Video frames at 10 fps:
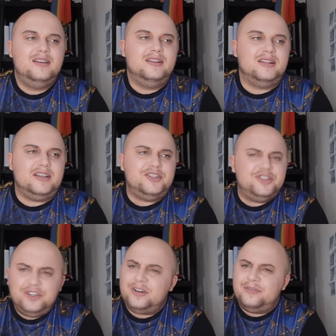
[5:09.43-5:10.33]
Like,
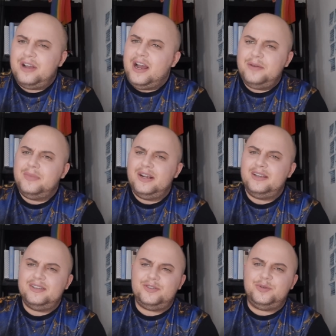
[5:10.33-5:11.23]
sure, I've had
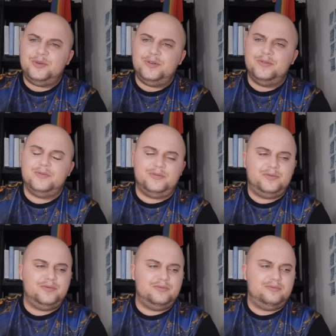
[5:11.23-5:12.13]
my sort of
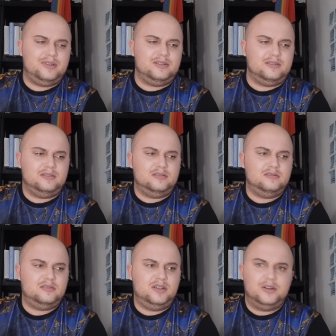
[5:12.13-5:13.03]
uh,
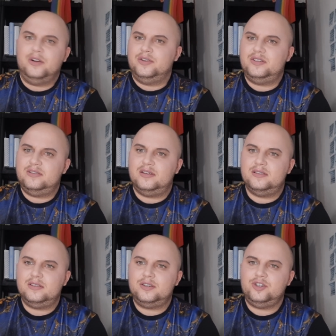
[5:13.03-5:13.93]
curiosity and
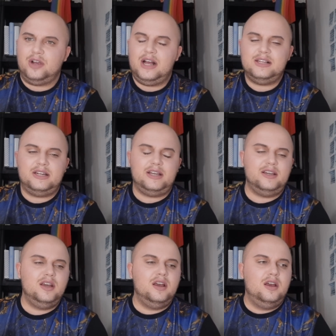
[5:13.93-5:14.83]
sexuality,
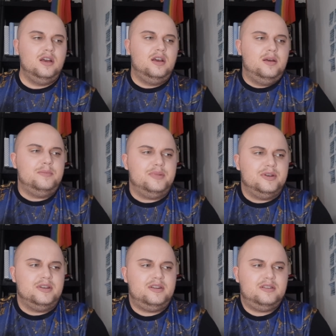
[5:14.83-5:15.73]

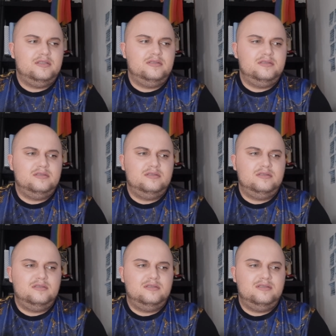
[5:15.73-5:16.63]
but
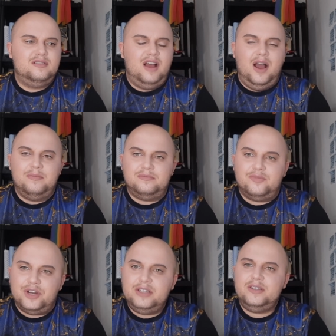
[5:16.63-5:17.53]
I'm
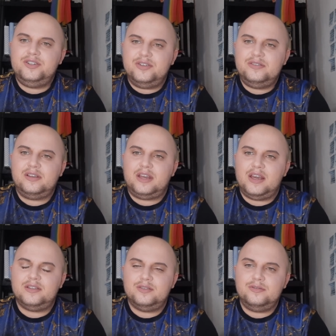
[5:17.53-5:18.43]
really just a
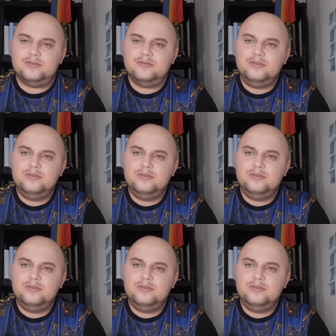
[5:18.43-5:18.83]
gay dude.